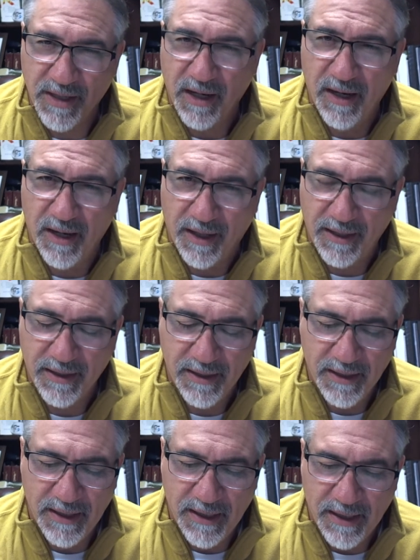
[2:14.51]
God
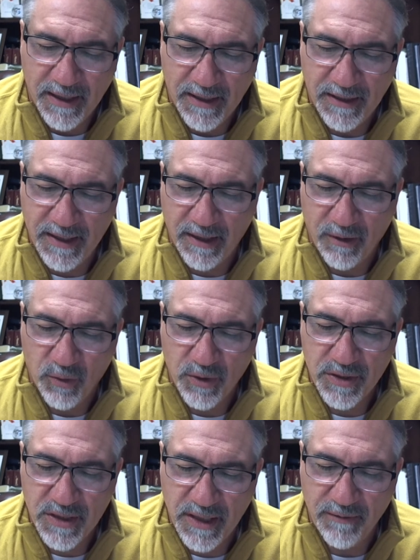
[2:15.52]
that
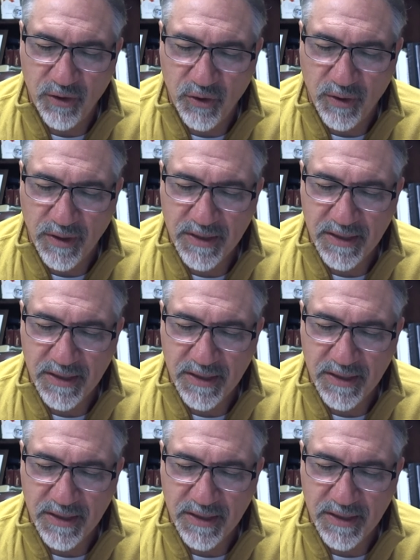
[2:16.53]
was given to us.